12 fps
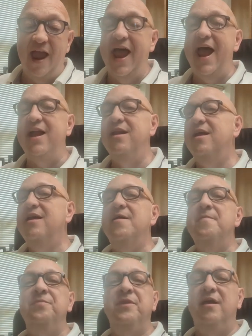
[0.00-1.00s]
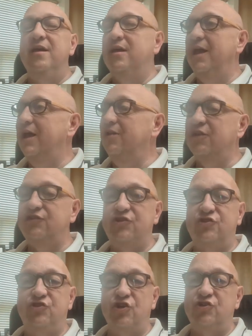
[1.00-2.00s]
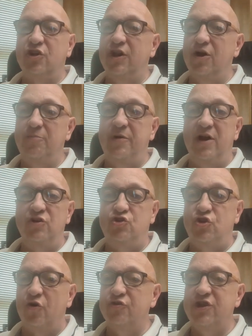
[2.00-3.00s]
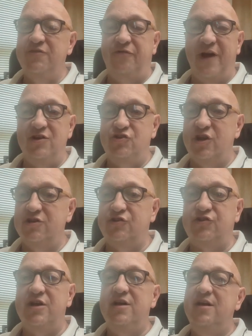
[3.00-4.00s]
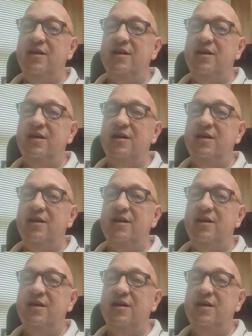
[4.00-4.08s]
And this is just a little bit of Jersey vengeance.